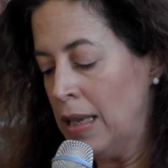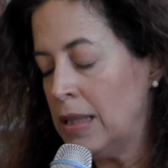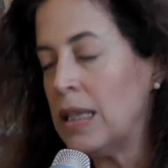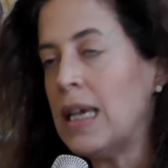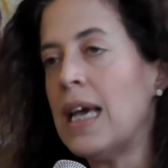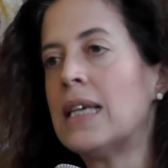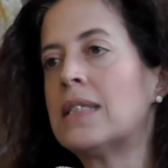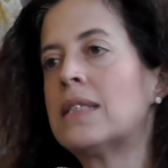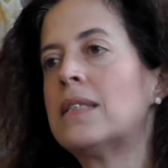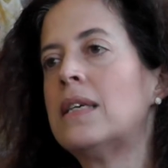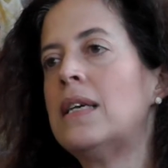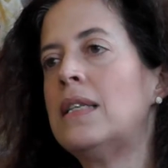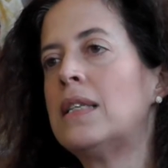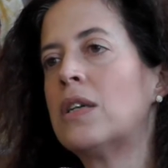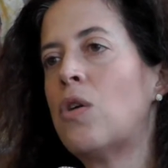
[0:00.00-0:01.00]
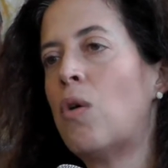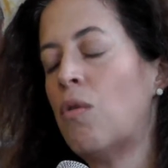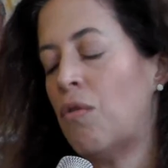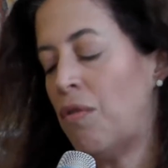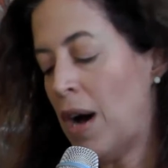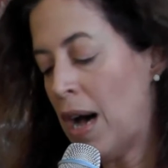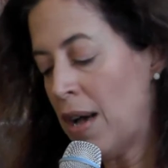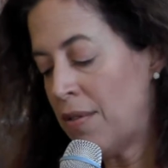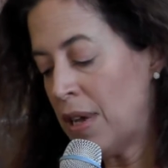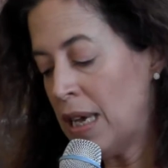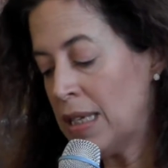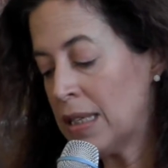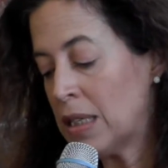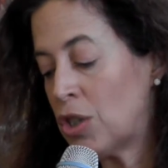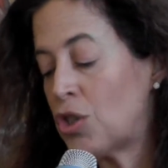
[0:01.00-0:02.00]
in goal
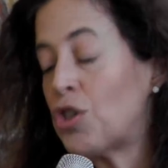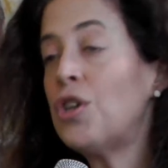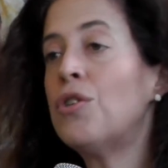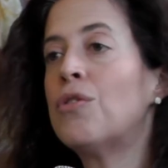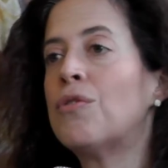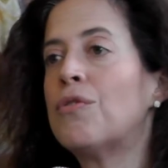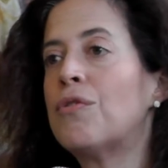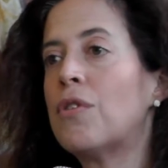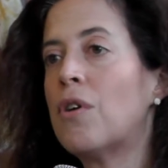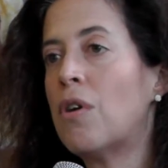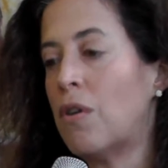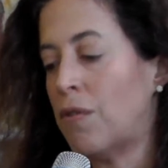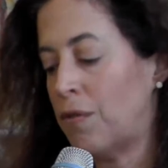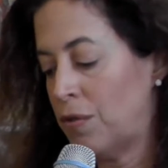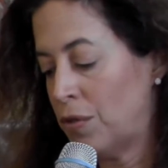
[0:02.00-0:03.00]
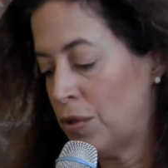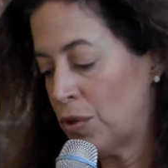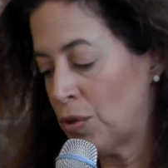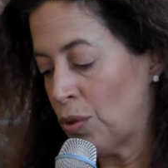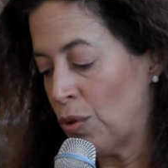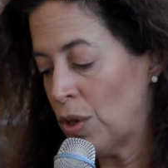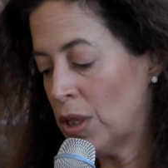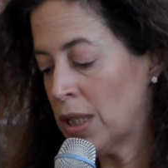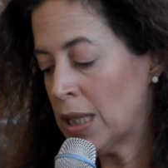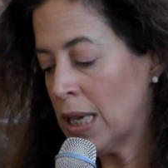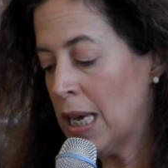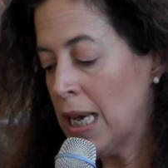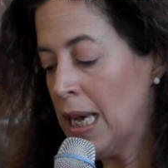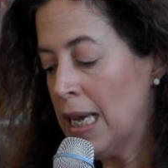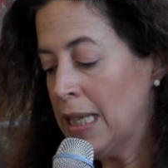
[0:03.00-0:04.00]
5 is a triumph of sorts,
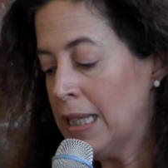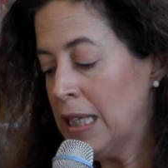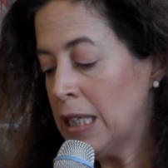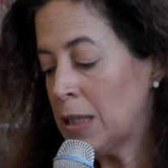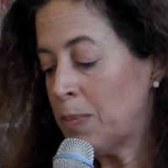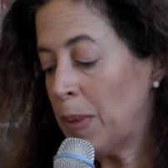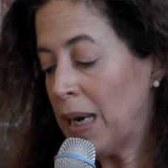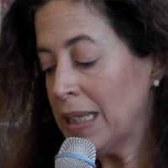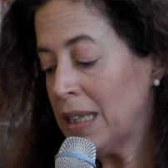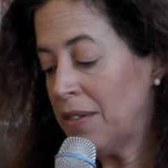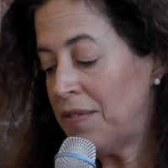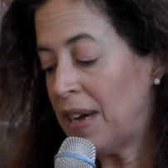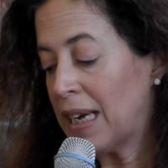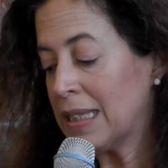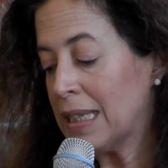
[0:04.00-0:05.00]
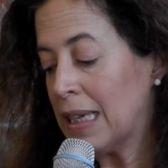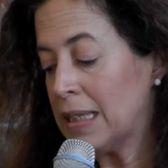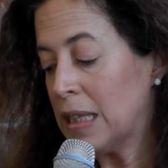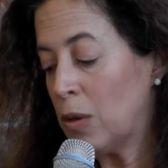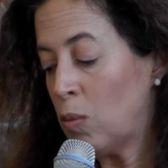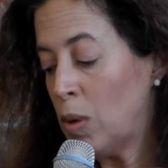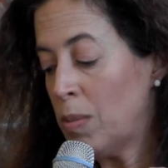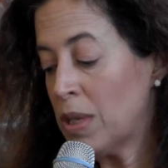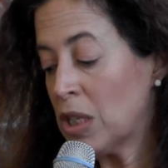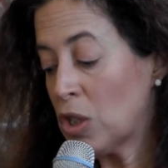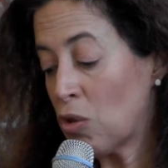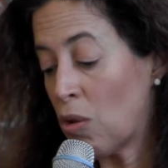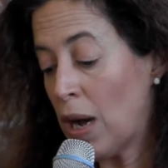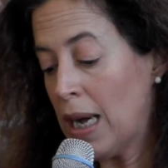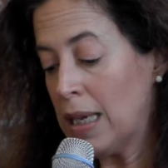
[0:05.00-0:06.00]
despite the fact that the
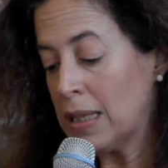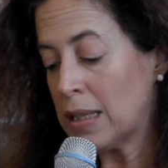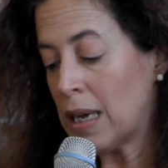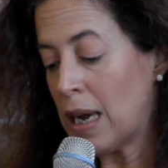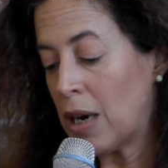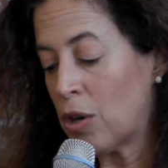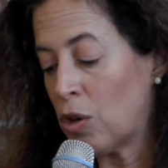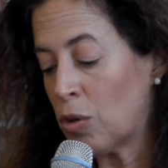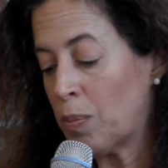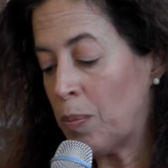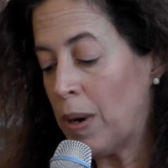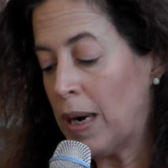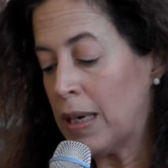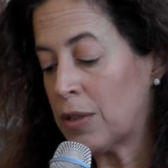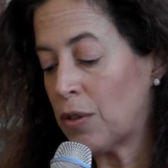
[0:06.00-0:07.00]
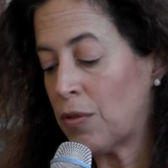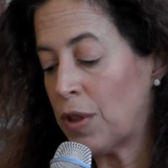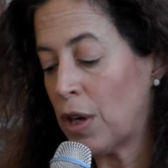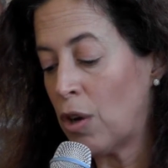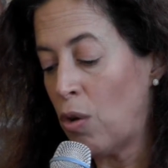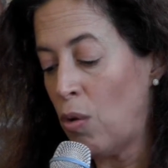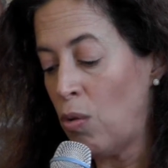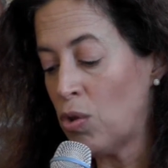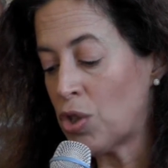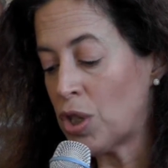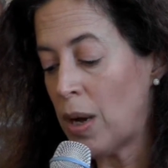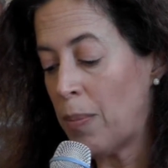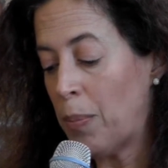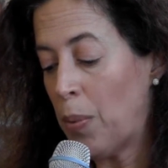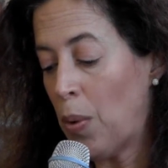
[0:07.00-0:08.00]
women's rights are not part of the goal
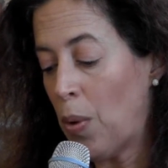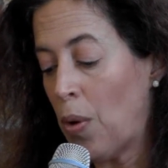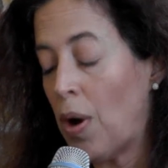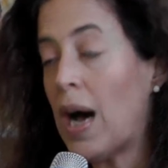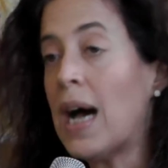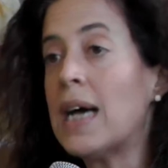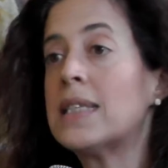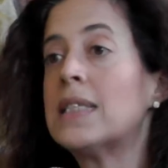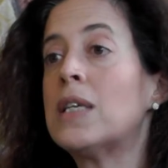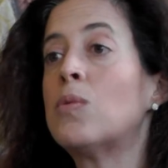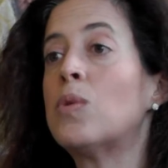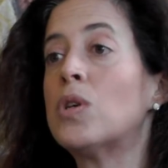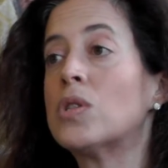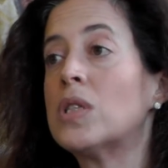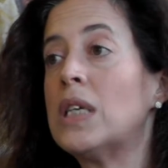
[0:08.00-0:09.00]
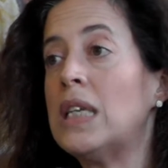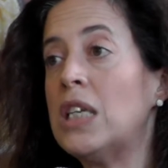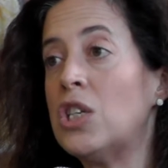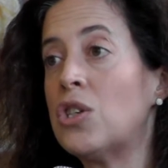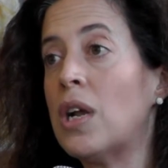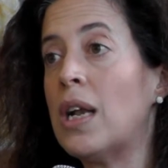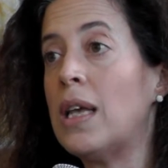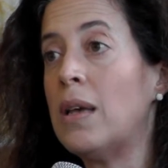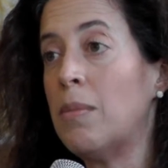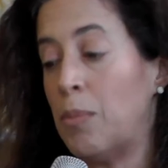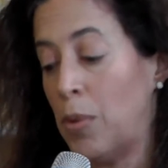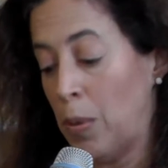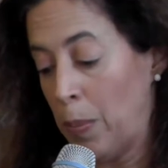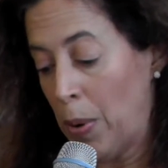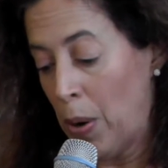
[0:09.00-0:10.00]
chapeau as it was initially
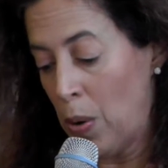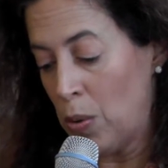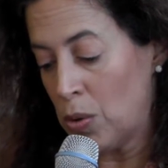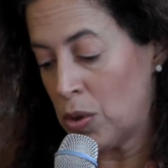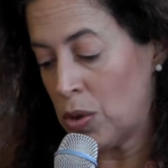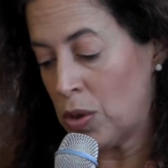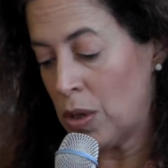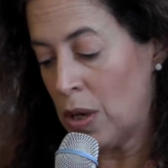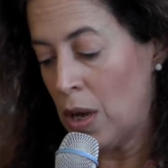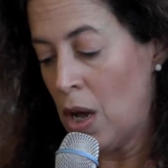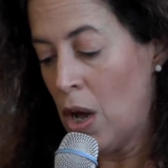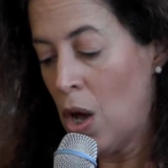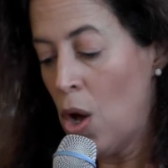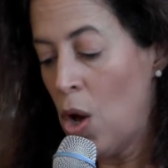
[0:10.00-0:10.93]
proposed.